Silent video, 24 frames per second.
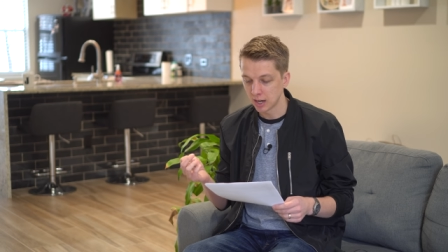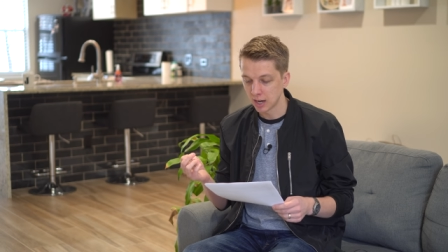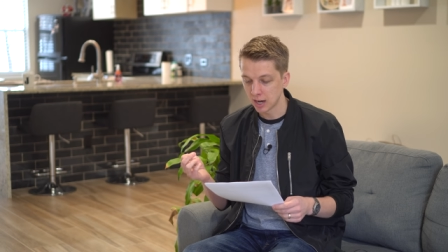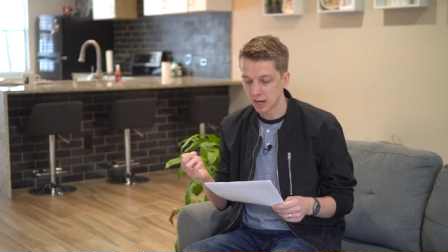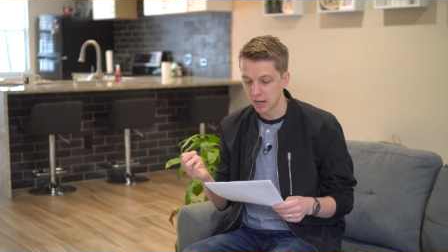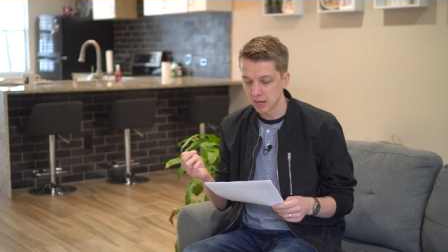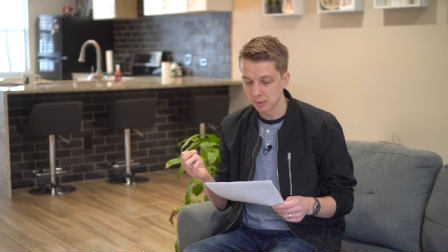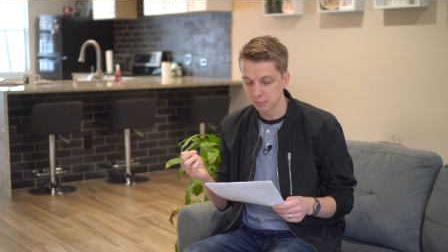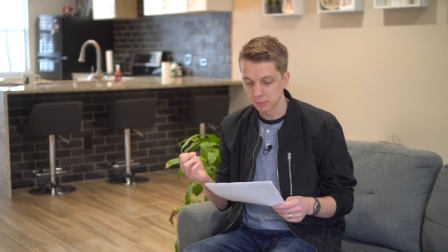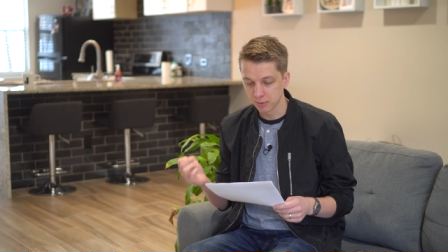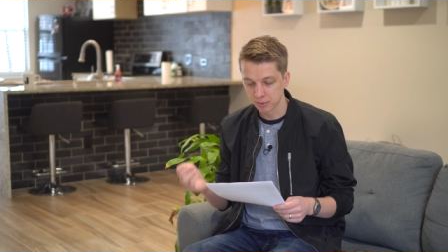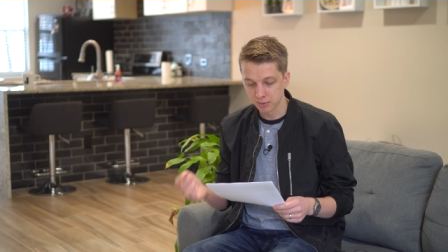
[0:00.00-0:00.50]

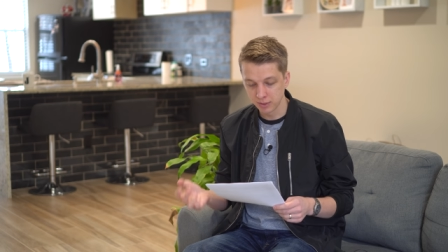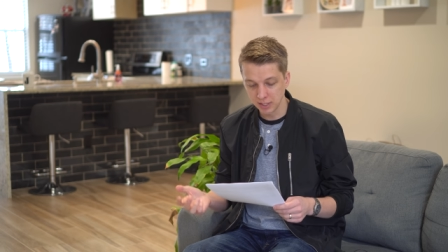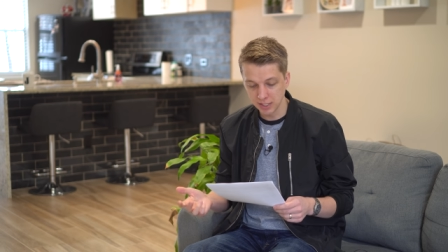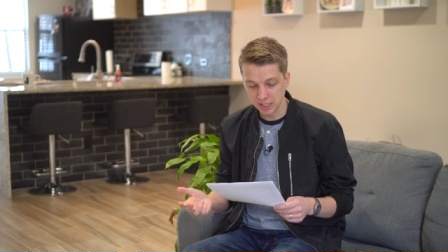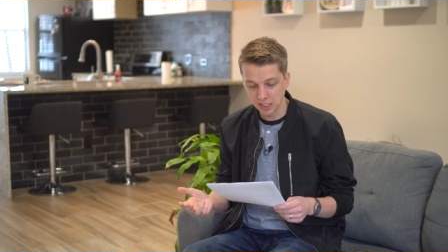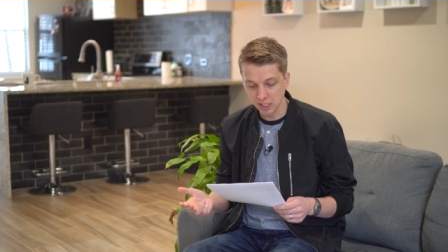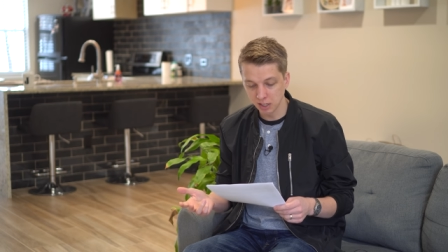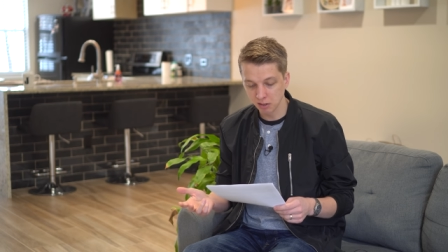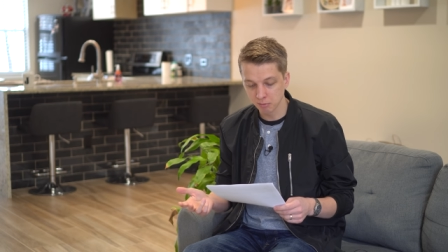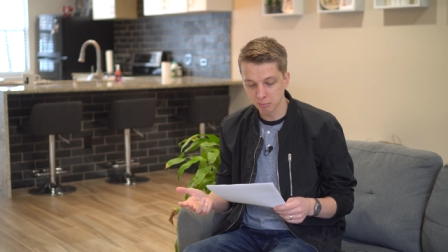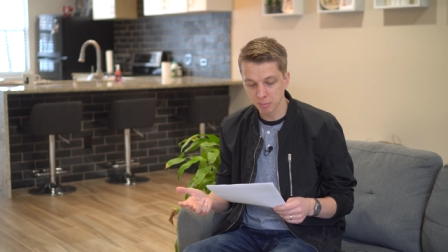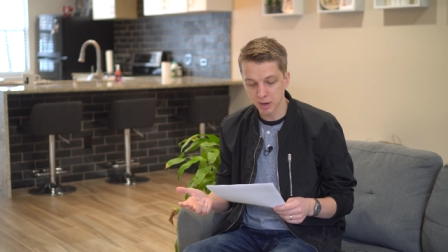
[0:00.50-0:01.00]
I am
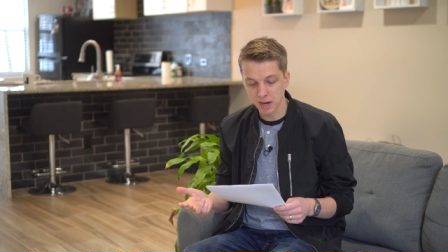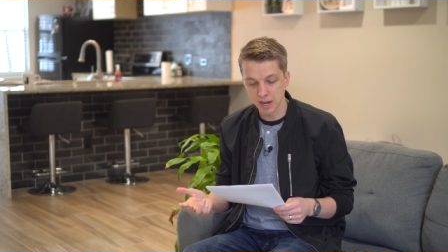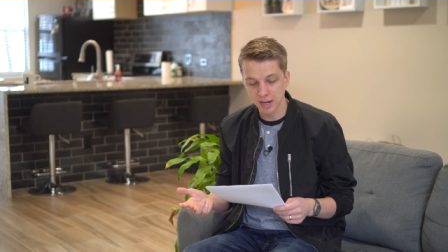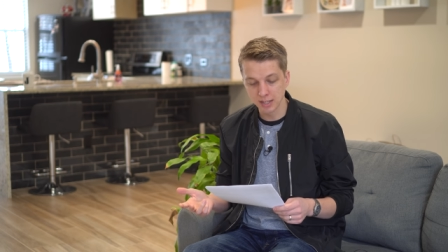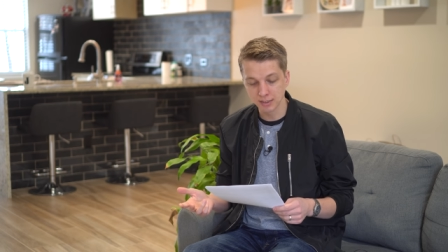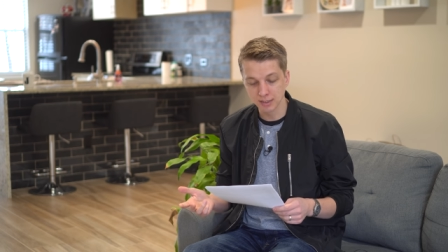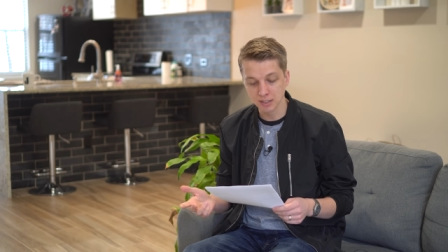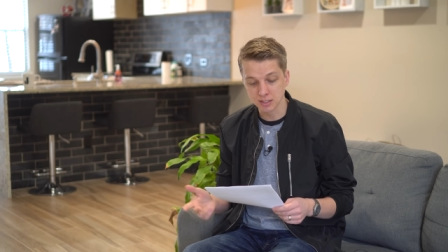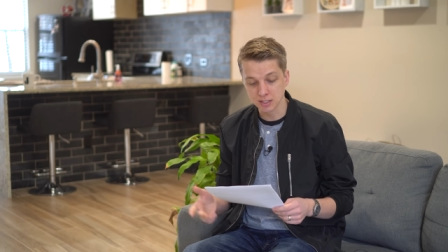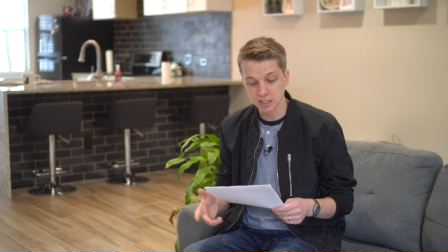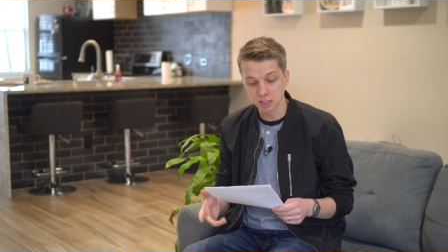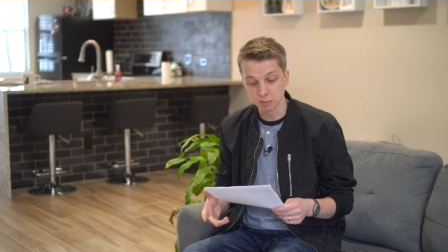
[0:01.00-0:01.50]
thinking of
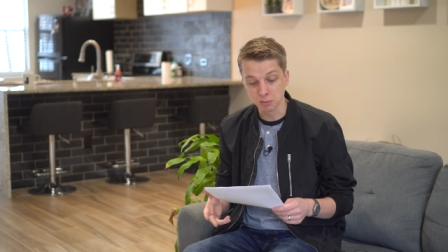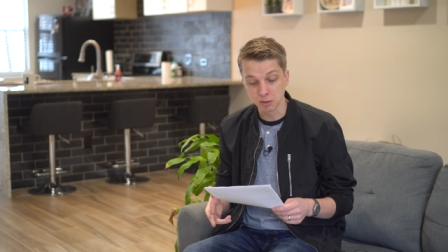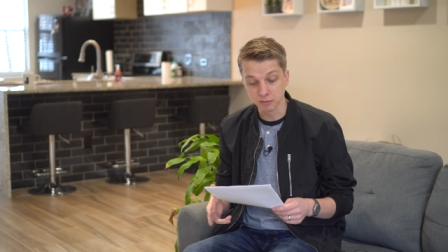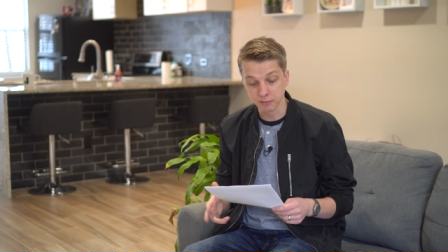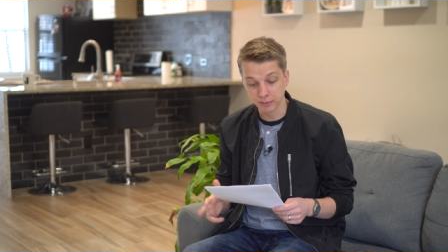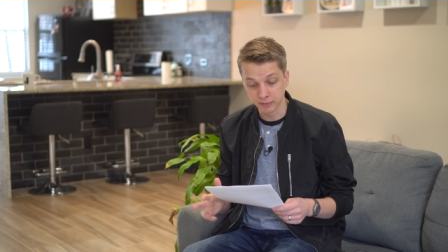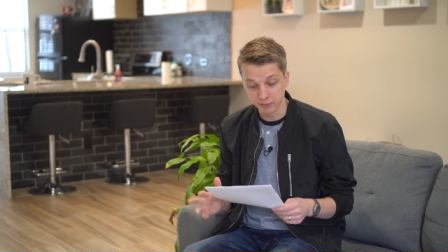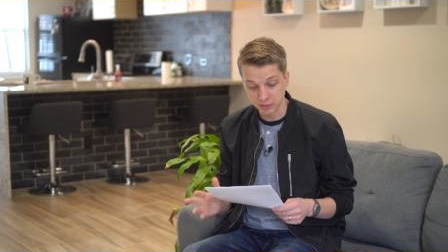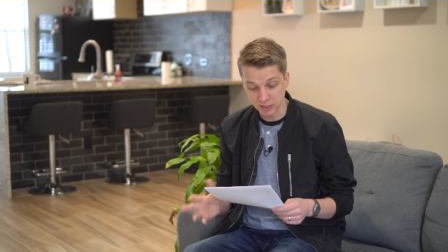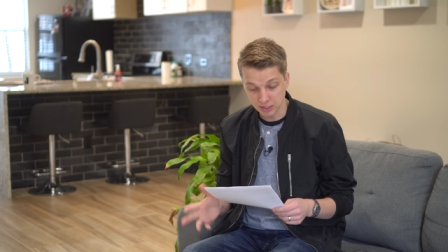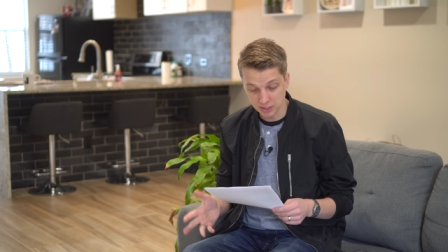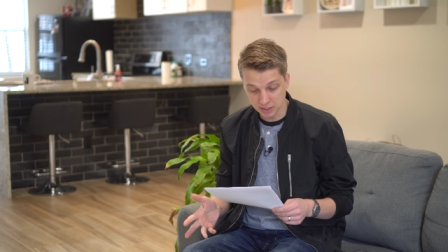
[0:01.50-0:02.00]
buying the Sigma
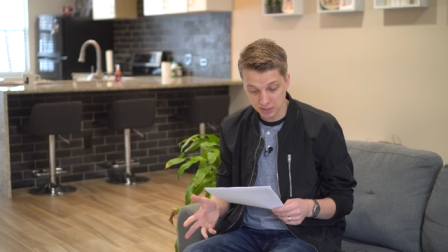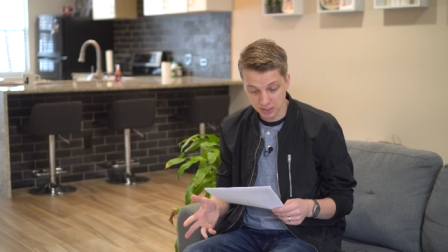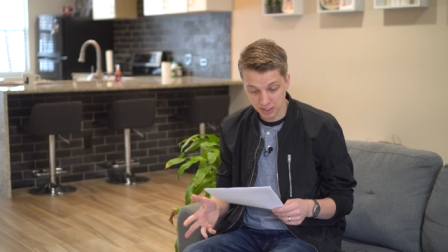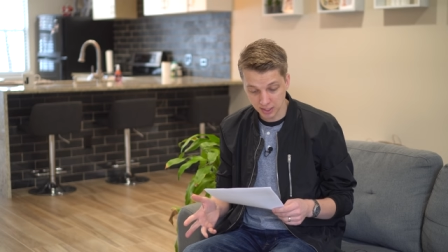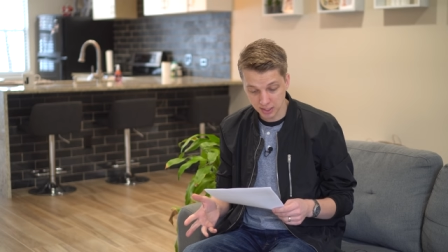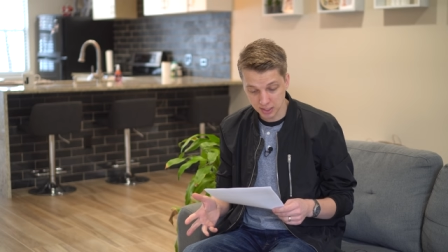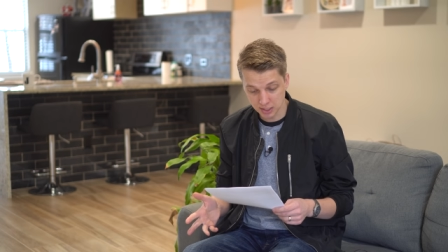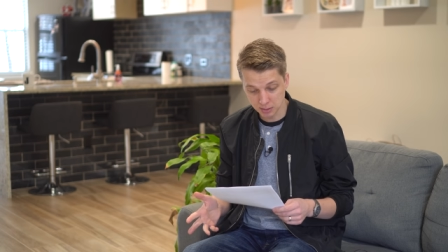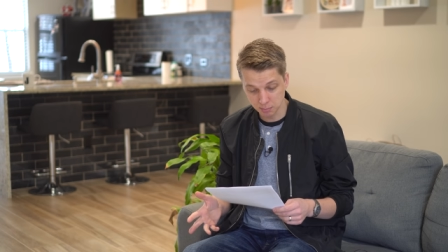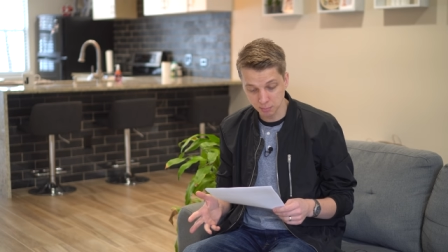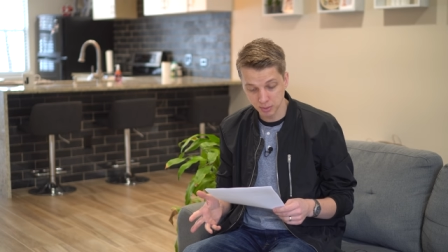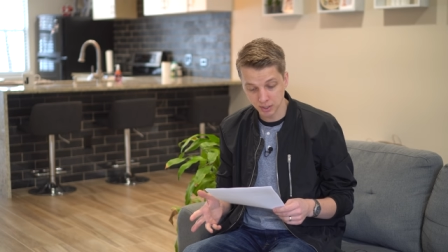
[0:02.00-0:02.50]
56,